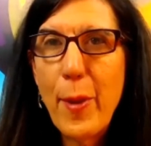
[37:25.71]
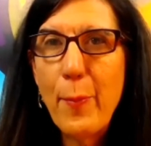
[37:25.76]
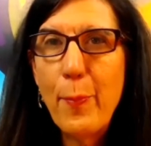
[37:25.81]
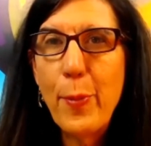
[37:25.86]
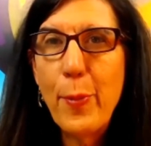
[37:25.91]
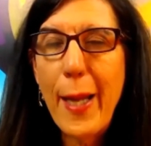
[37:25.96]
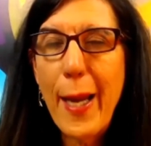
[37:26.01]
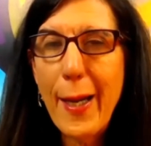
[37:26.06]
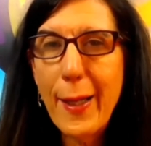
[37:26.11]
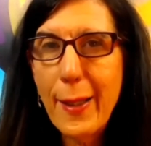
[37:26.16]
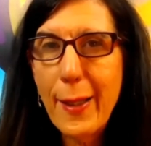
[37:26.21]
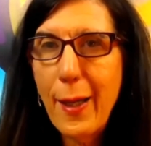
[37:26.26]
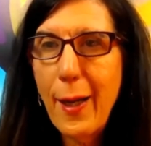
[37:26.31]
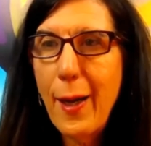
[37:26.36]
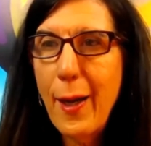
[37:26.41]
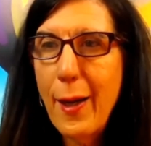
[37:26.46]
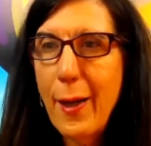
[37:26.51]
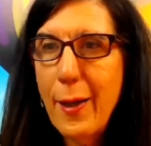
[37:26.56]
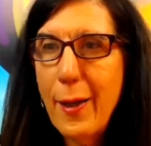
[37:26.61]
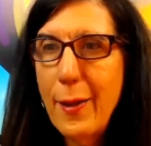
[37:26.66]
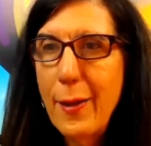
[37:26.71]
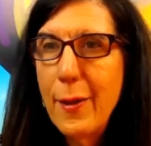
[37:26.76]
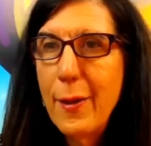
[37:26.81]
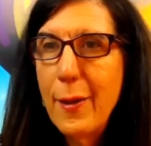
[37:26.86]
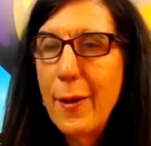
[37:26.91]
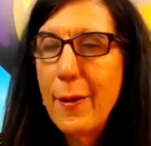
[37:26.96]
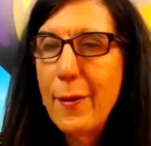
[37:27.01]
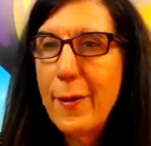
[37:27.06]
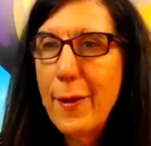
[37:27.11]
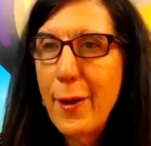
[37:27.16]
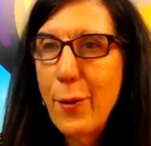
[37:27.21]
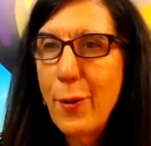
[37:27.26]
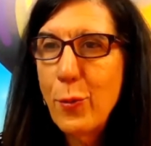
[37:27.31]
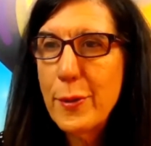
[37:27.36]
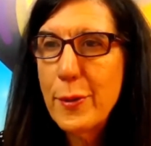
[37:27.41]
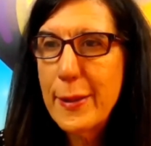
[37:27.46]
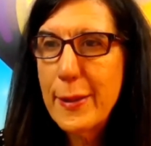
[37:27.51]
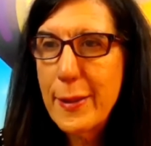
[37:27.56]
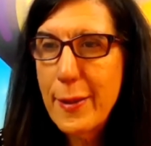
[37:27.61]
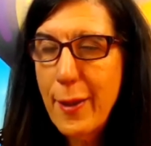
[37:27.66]
black guy that
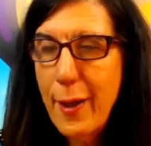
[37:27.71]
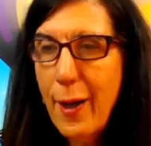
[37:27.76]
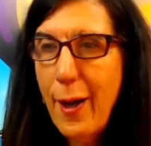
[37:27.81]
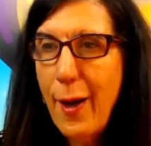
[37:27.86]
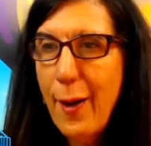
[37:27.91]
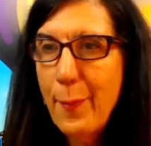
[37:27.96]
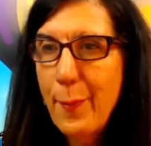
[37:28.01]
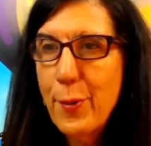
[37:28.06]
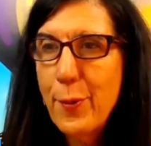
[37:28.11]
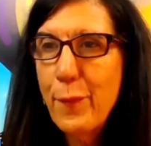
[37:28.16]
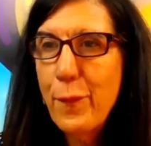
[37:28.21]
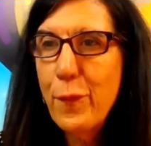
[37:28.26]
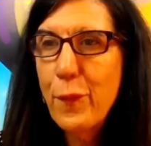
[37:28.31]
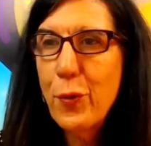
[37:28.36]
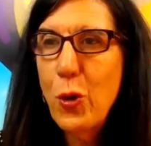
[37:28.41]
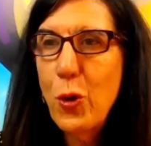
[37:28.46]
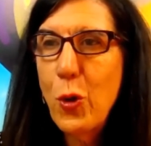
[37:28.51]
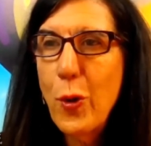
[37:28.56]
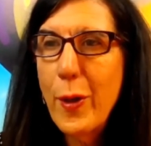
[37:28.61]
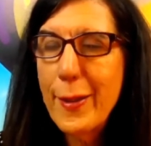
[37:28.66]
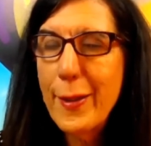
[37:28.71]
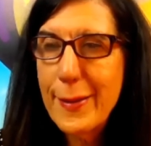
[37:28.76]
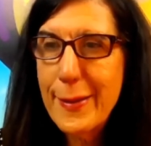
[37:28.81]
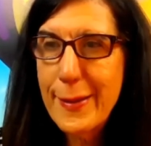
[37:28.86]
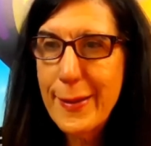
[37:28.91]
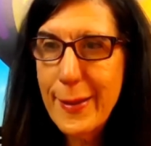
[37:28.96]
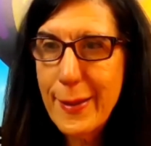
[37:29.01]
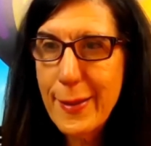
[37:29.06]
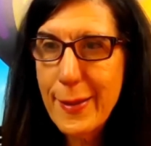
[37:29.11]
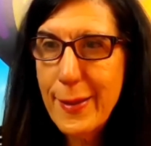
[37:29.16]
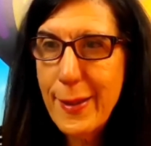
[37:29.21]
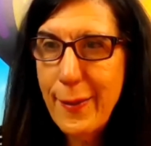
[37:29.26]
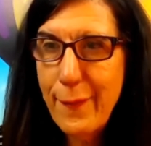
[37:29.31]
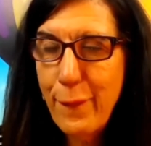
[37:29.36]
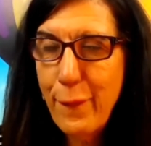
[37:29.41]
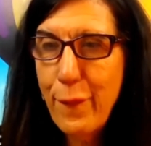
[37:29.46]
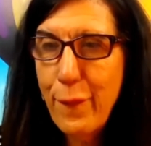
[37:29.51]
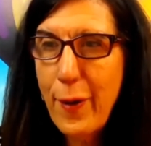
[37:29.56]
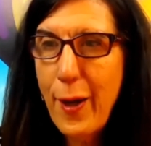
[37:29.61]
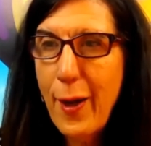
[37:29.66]
was stopped for going
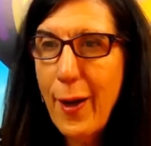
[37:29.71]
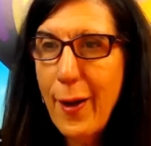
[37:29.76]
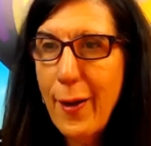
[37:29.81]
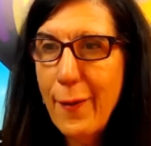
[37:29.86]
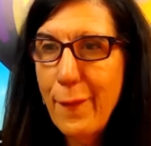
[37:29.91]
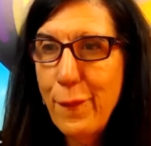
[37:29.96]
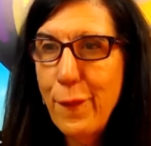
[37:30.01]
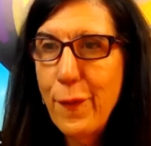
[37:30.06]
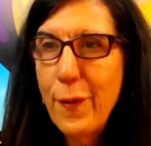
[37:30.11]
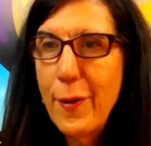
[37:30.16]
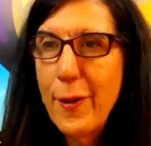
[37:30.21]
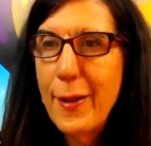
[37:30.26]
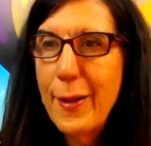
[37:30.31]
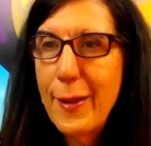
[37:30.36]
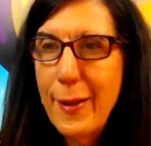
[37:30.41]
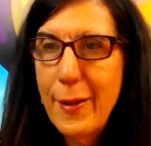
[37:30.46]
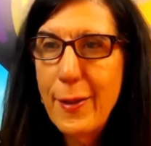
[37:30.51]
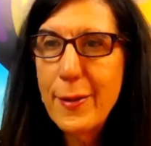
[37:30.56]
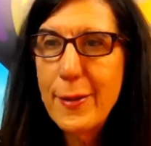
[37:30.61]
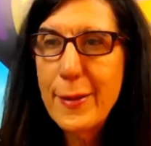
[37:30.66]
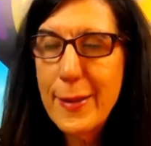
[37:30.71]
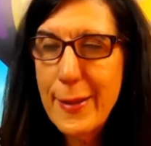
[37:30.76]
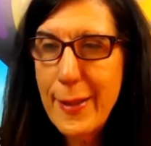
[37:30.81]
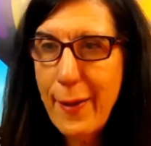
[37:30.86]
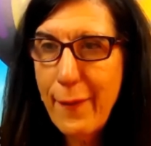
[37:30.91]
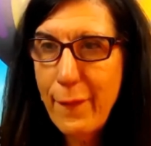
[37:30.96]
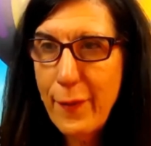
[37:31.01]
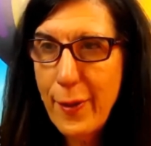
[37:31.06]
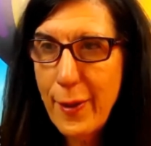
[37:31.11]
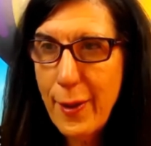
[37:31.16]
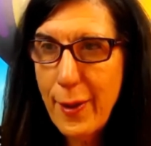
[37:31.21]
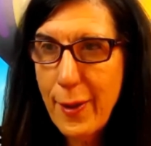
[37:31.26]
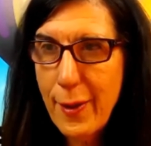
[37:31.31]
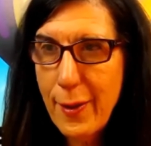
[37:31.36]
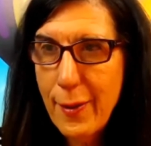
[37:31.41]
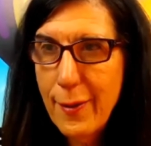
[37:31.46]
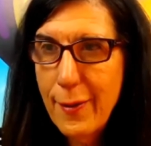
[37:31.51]
65 in a 70.